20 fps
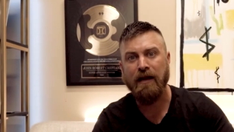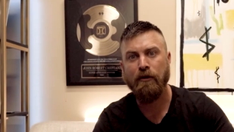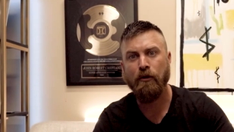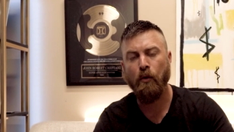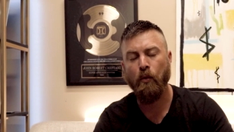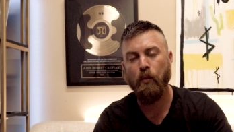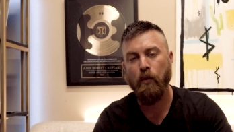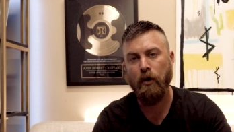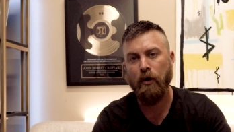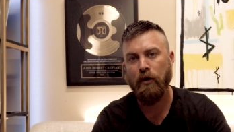in the
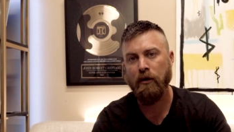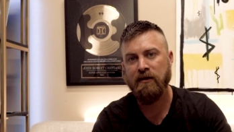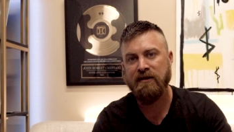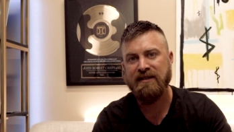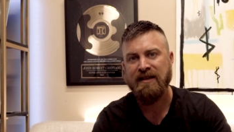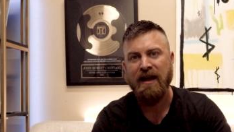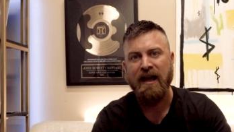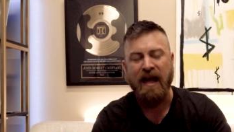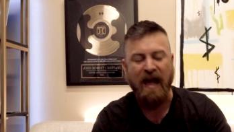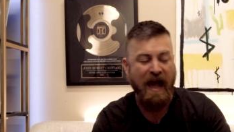world
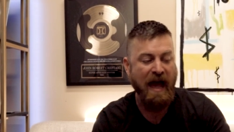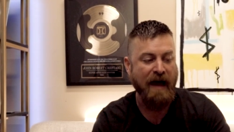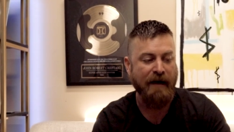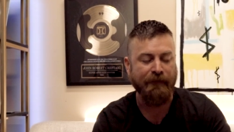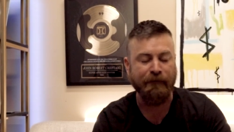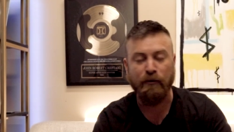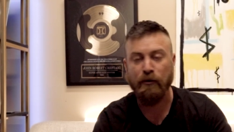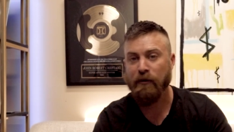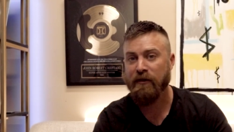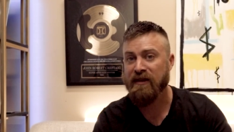
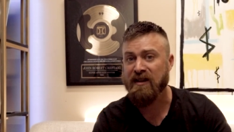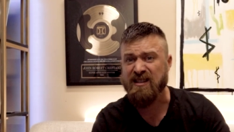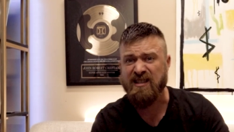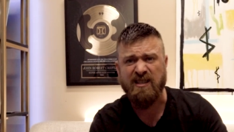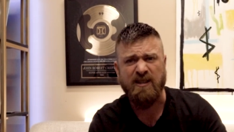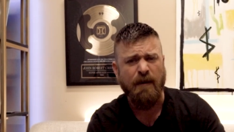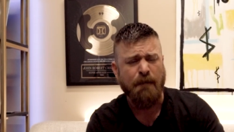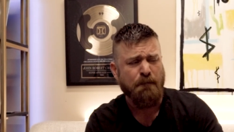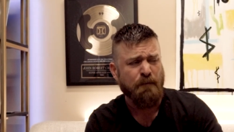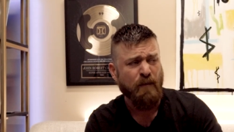after
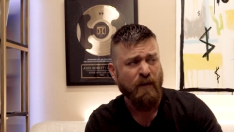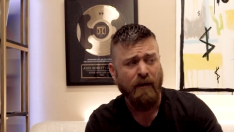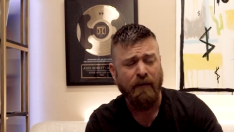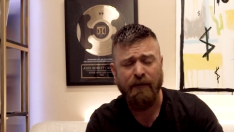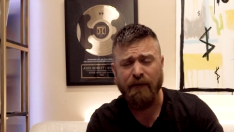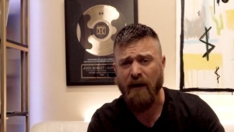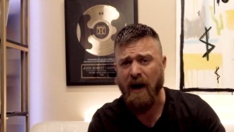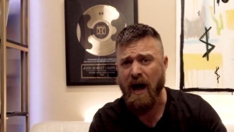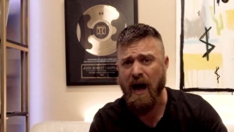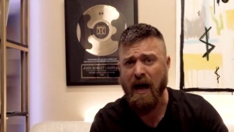this
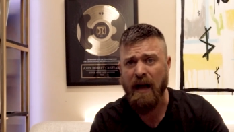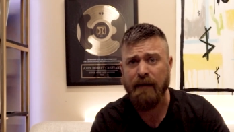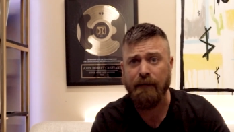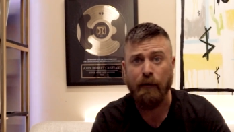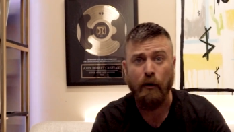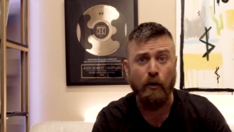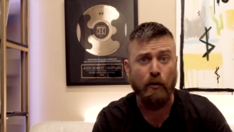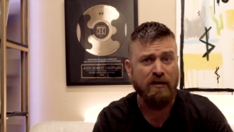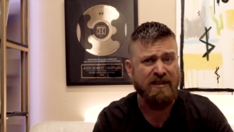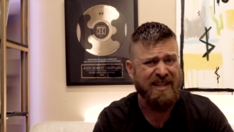
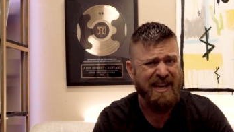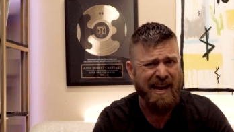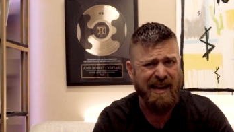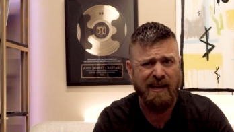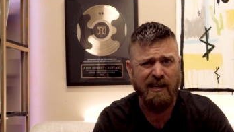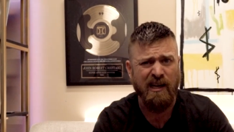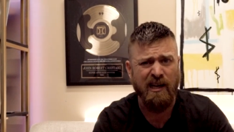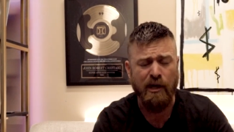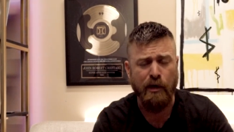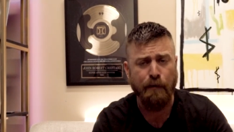five or
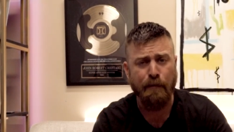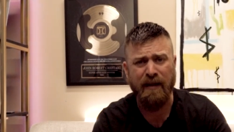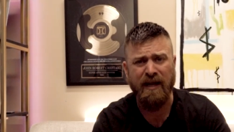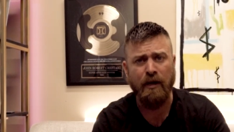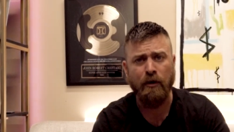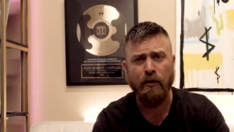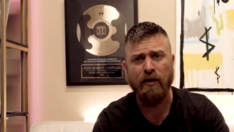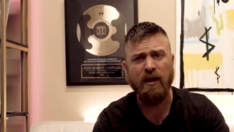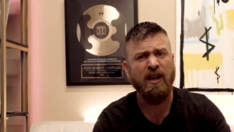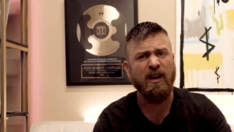ten year
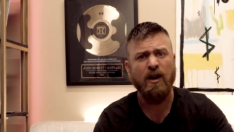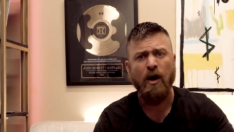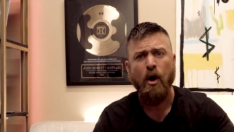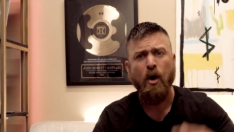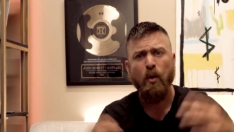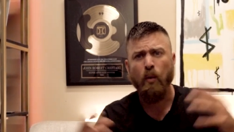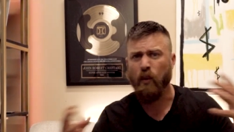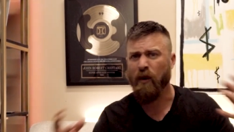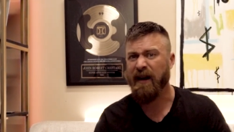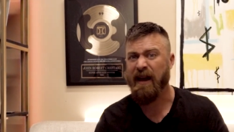period,
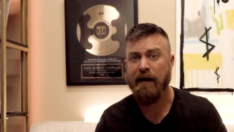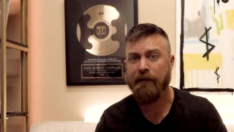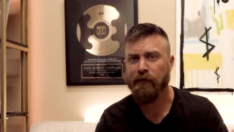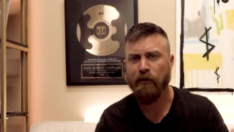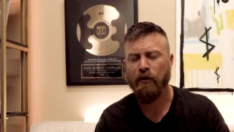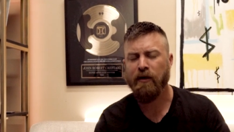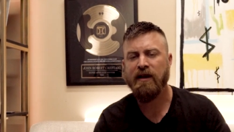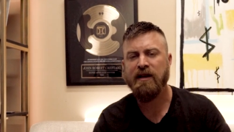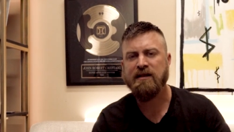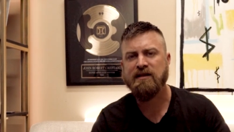
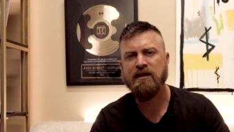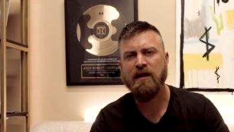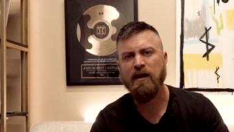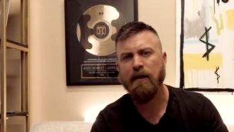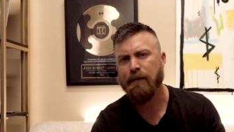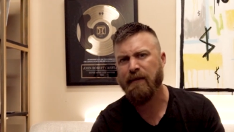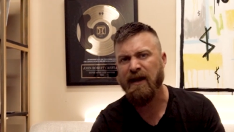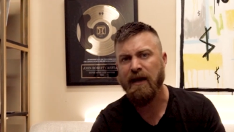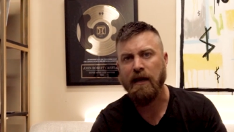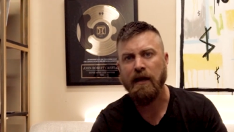whatever it is going
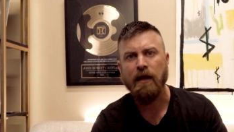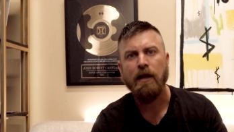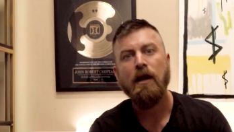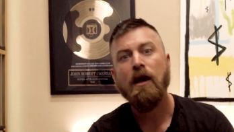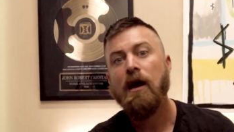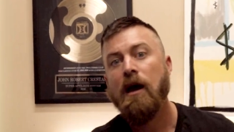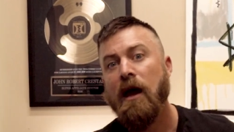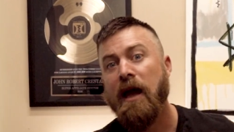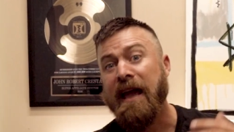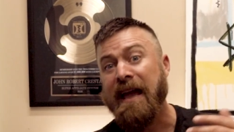to be,
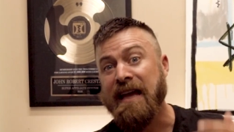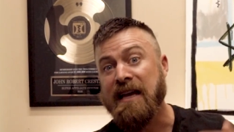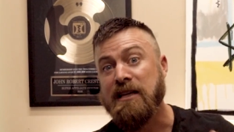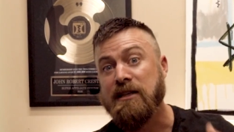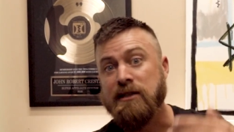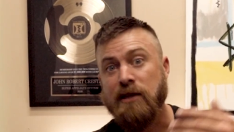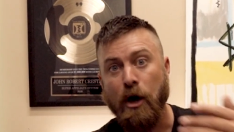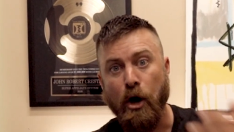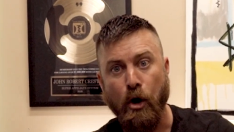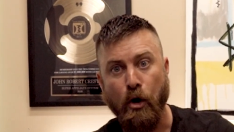
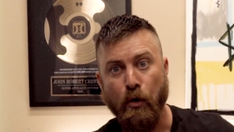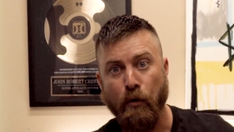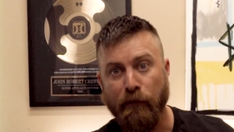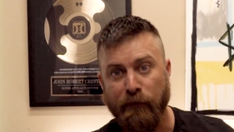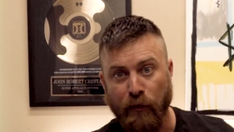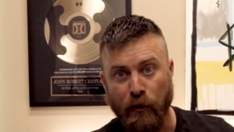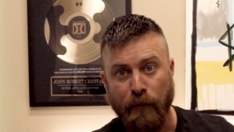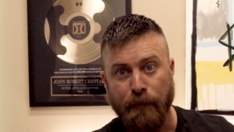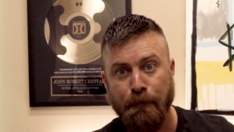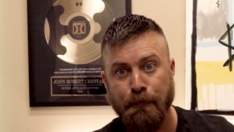is
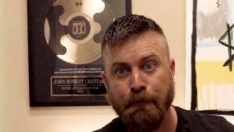over.